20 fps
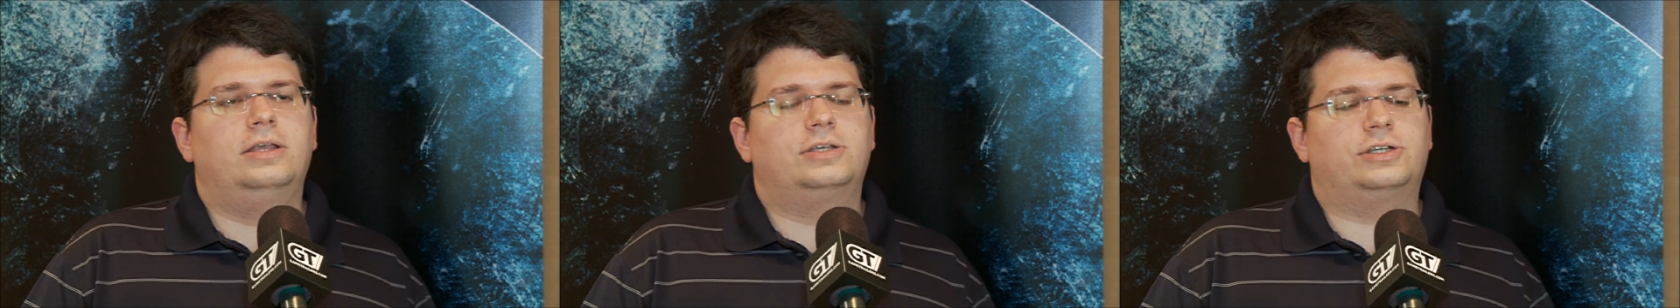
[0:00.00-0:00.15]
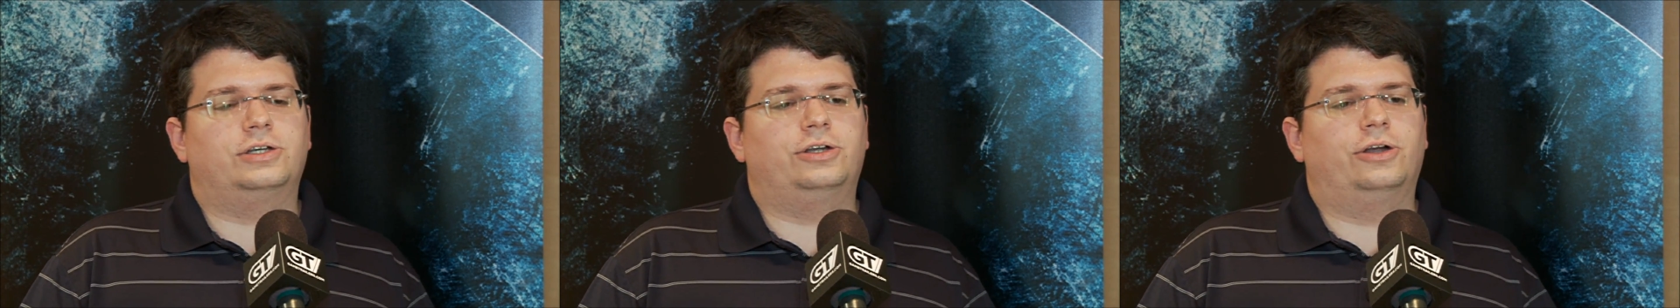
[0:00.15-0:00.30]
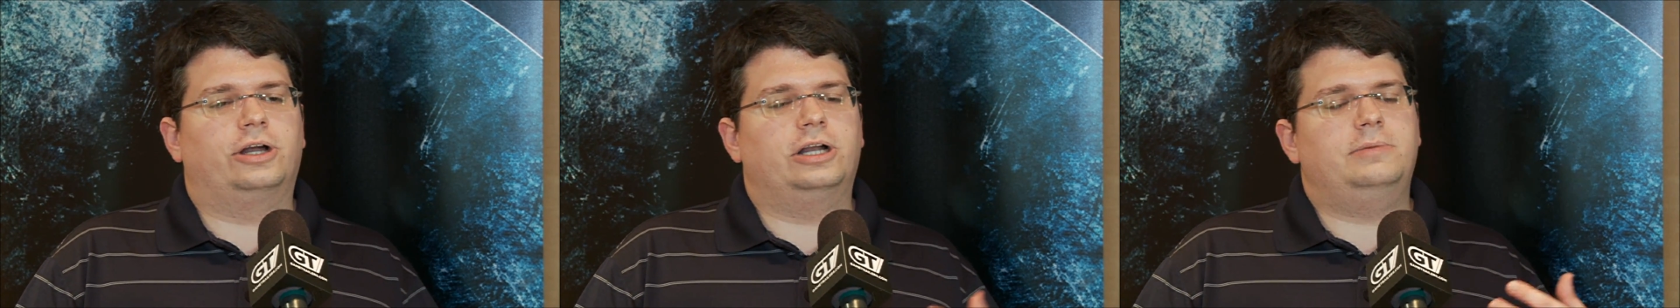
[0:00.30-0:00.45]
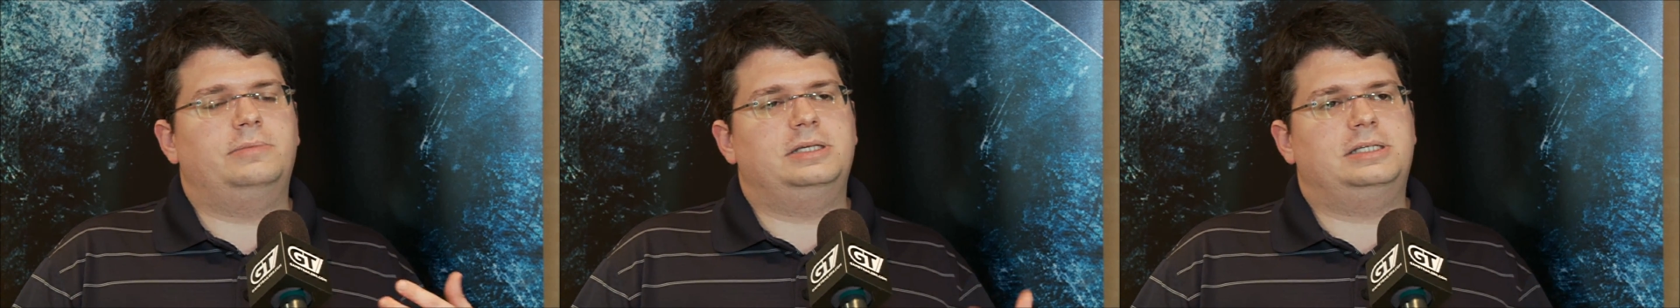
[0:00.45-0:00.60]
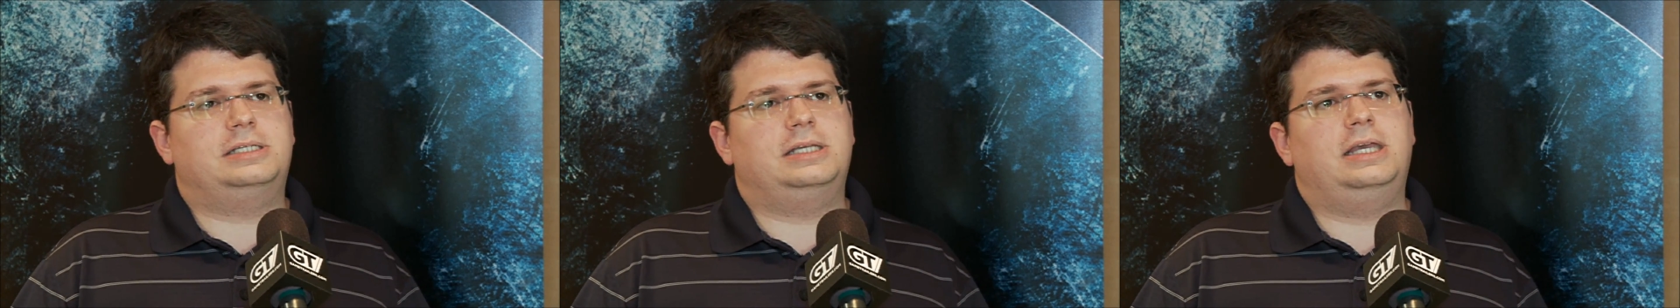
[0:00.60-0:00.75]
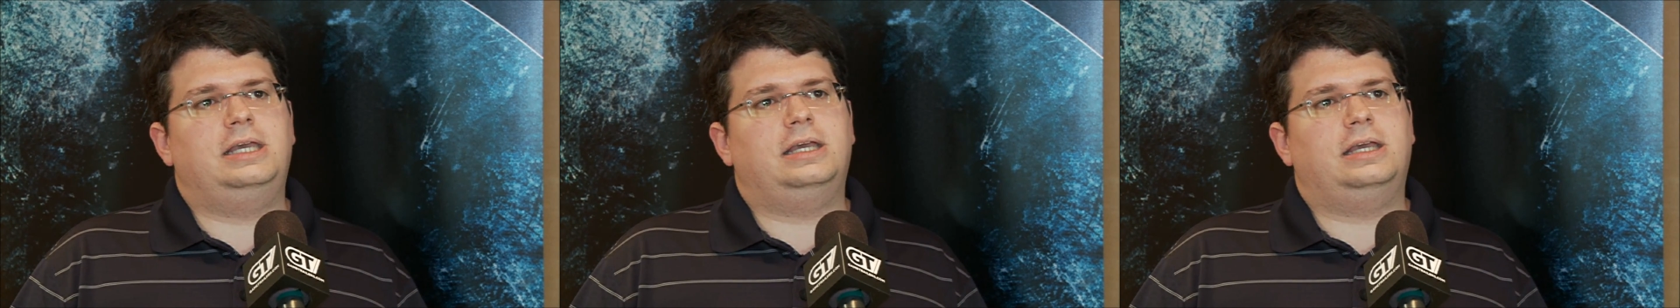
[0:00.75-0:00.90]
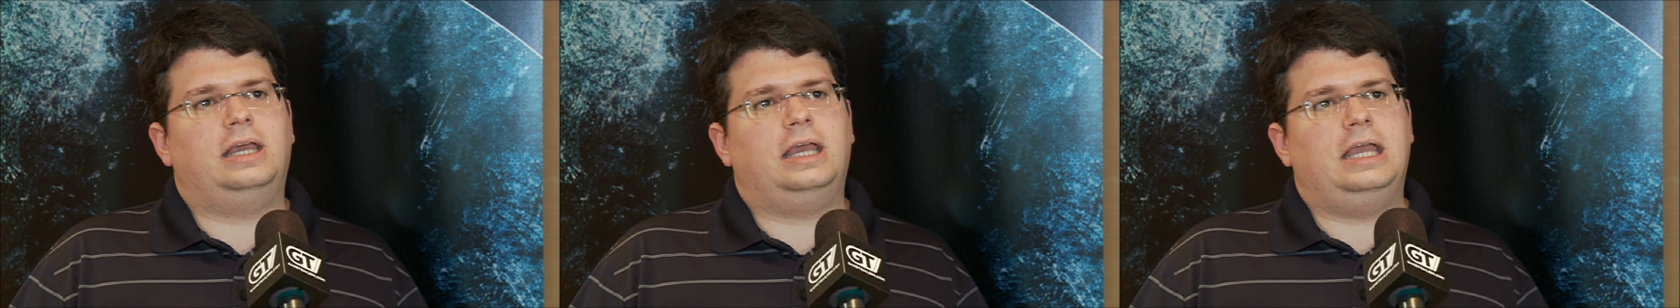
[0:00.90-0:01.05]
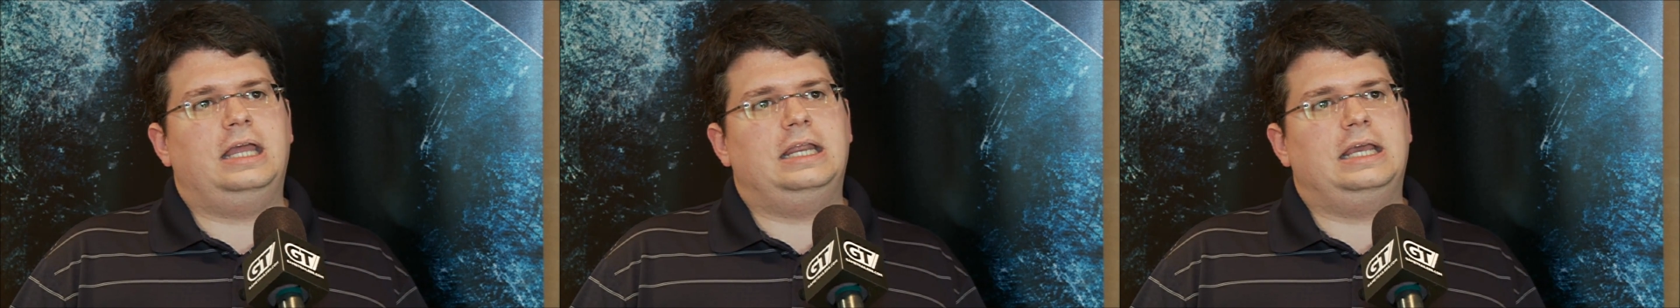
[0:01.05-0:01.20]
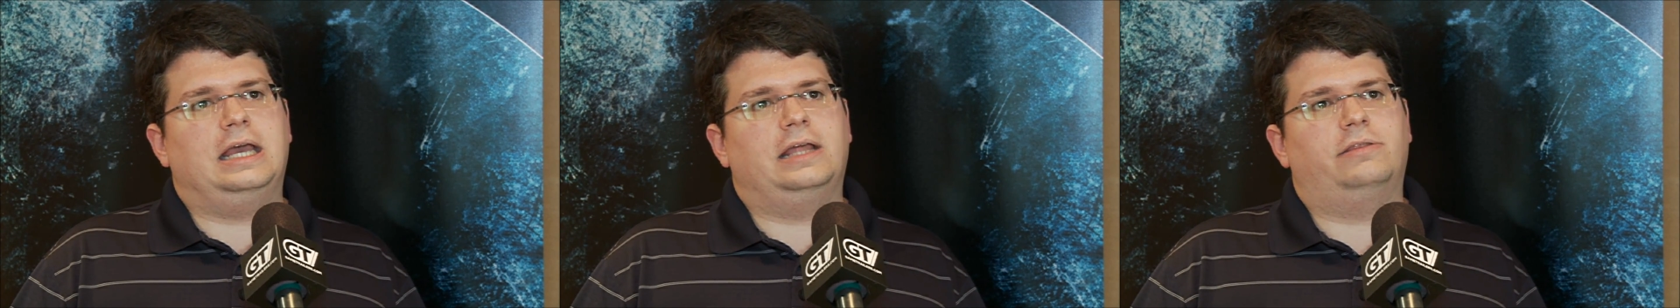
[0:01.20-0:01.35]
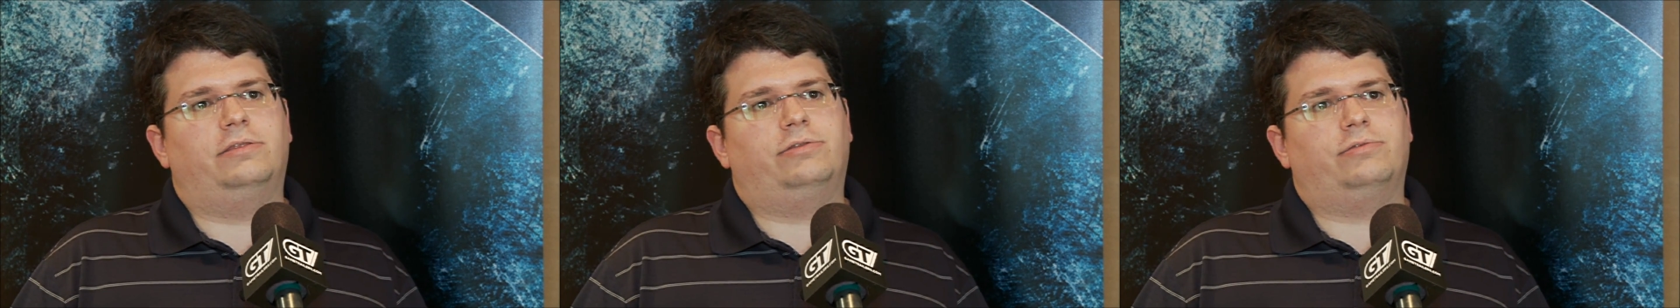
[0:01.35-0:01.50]
So you're going to be seeing
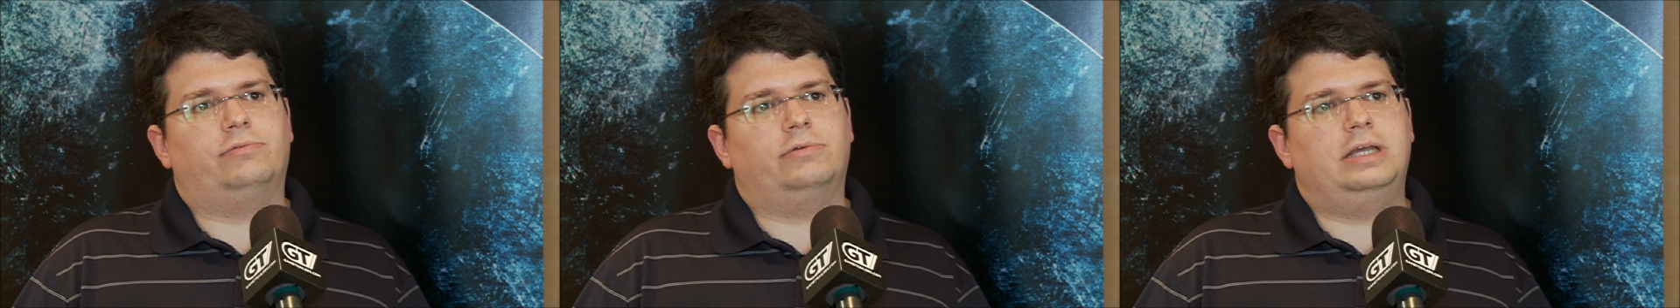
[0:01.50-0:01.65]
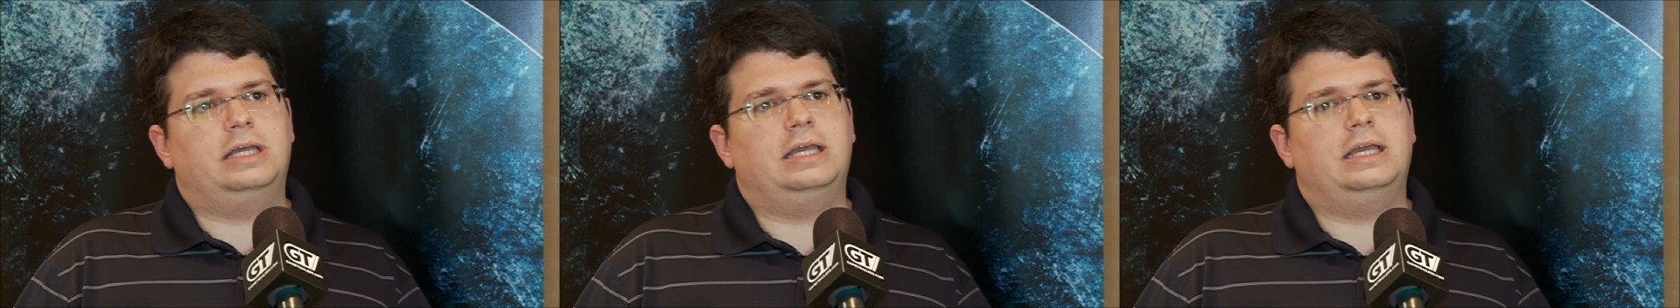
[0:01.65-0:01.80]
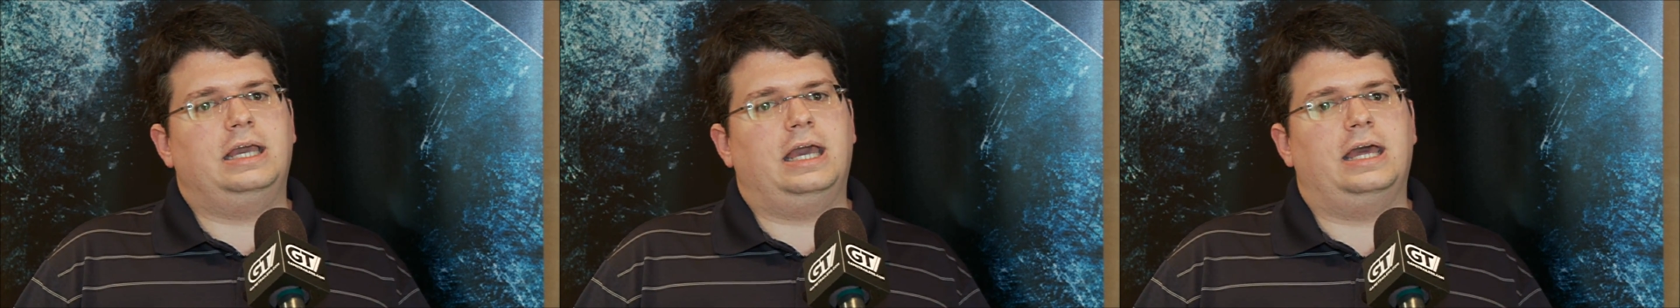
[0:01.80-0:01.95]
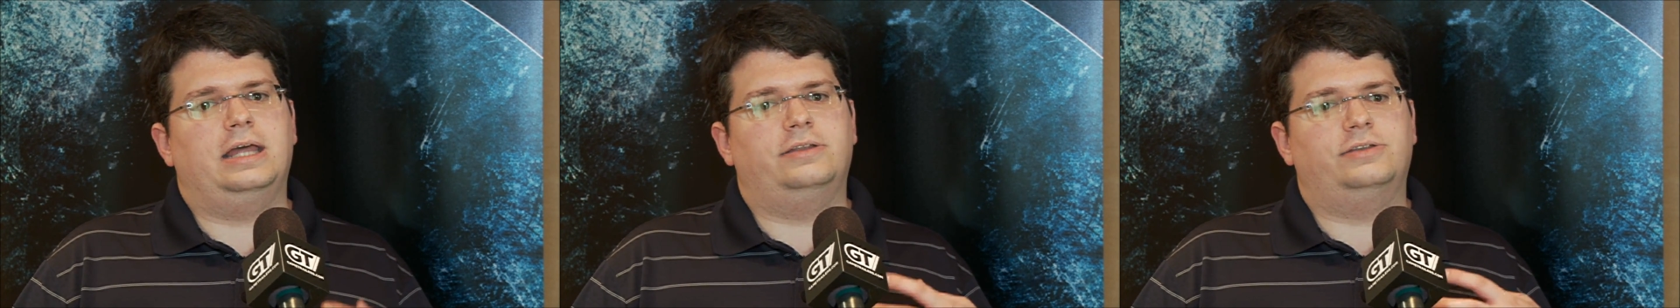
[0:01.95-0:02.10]
EDN3